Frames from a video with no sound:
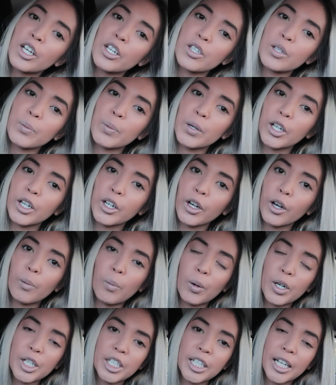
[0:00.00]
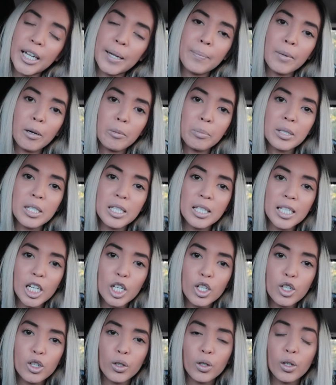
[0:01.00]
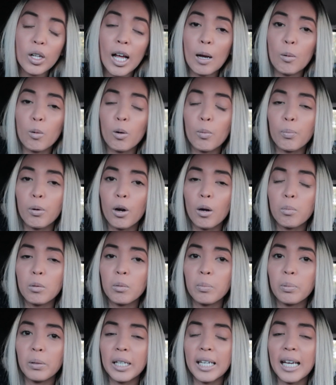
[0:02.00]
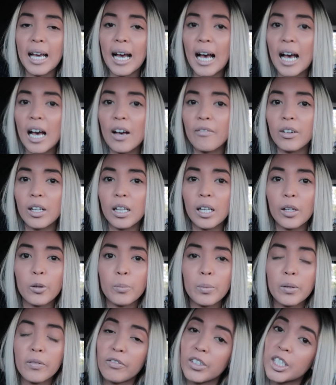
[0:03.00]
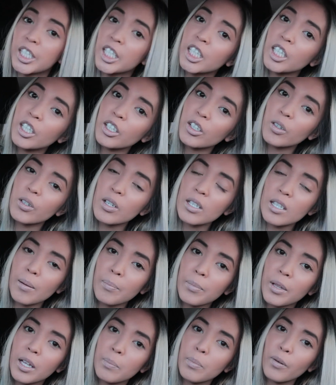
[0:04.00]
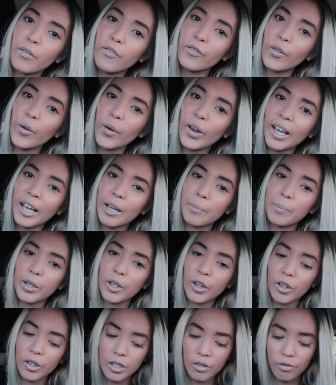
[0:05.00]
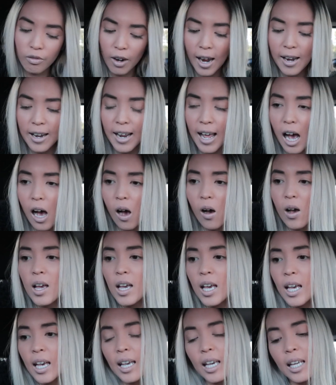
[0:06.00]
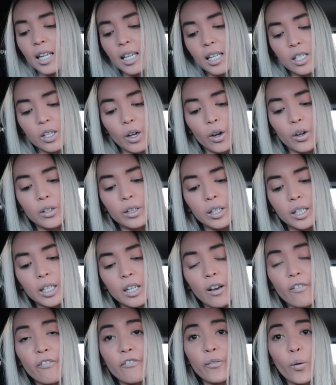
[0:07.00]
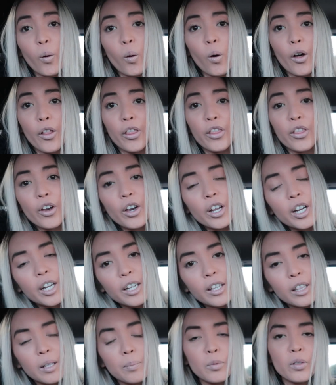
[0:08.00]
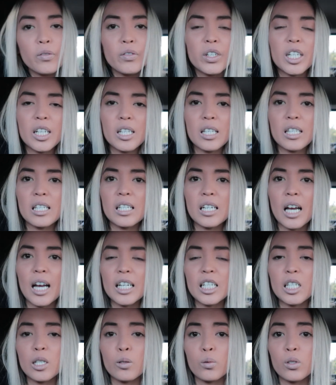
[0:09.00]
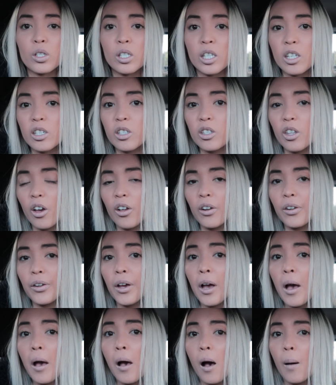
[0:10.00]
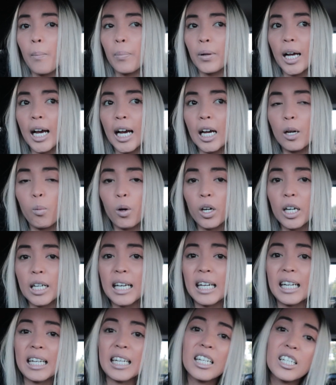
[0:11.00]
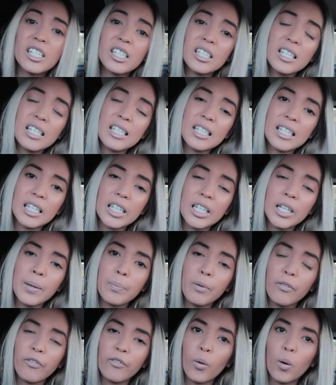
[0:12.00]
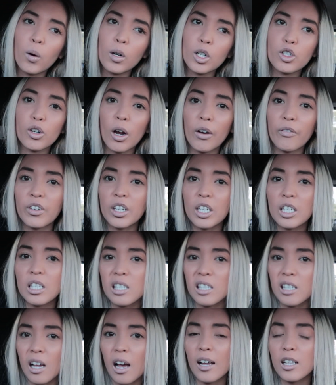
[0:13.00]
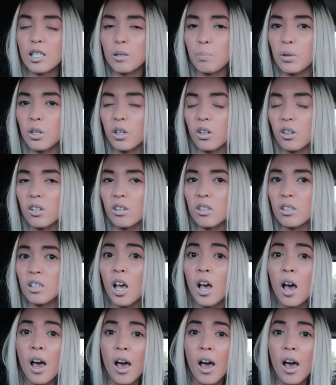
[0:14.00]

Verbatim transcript: so we're gonna go watch that at Melbourne Central and we'll probably have a little bit of dinner or something beforehand because right now it is only 4.30 and the movie doesn't start till 6.30, but I wanna get into the city before traffic starts because